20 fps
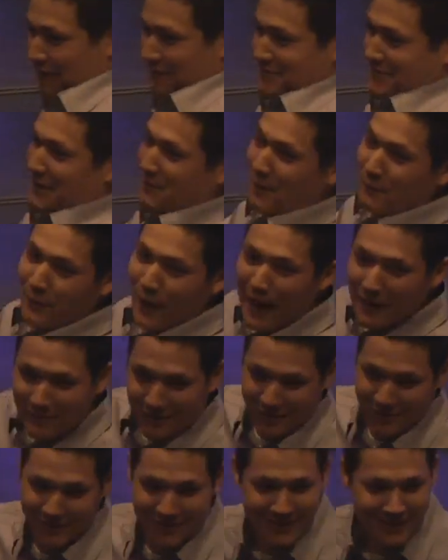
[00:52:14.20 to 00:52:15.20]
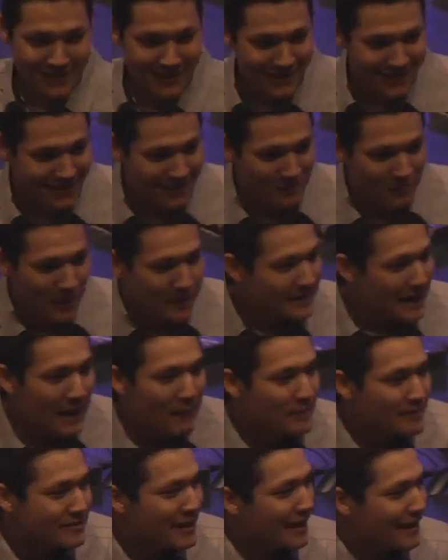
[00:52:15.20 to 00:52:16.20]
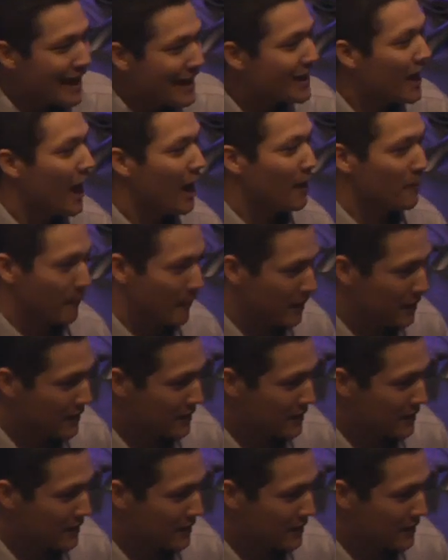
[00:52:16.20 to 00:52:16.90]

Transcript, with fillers: it's not my problem. My time has not yet come.